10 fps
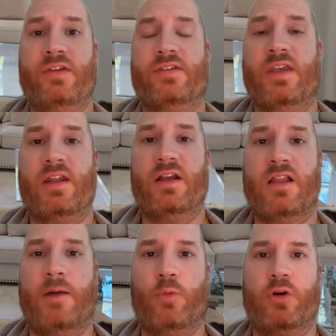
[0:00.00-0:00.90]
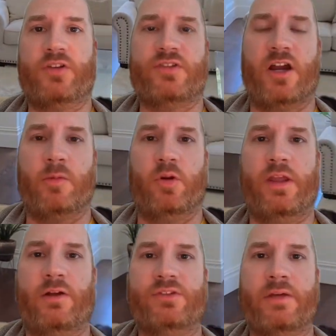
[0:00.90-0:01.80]
is getting a lot more desirable
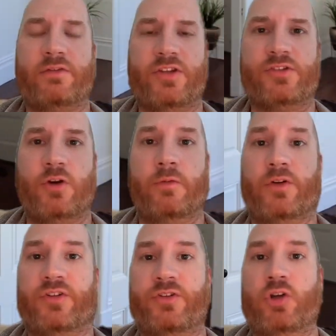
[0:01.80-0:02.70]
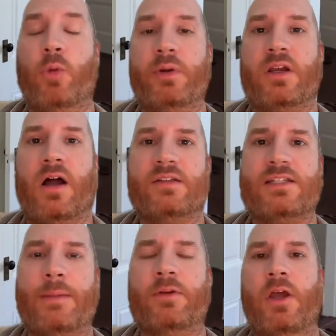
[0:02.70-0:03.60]
now in San Francisco versus the open
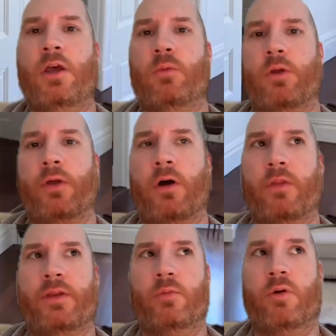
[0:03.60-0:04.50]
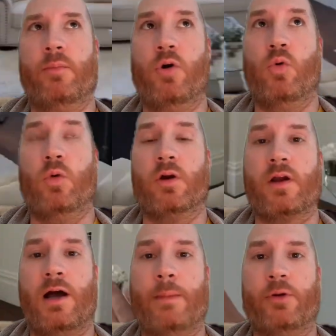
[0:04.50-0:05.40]
concept with all the remote
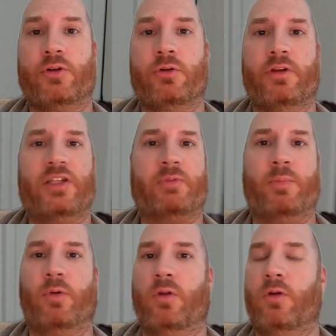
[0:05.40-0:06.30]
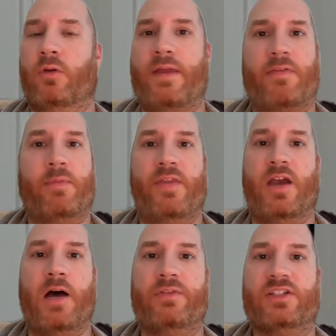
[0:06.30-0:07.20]
work opportunities. People only have to be in
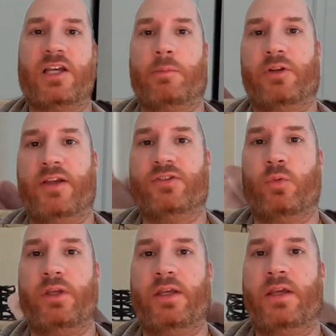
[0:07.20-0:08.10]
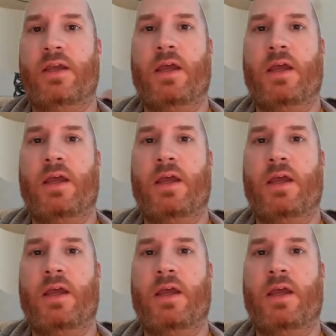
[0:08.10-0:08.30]
the office a couple days a week.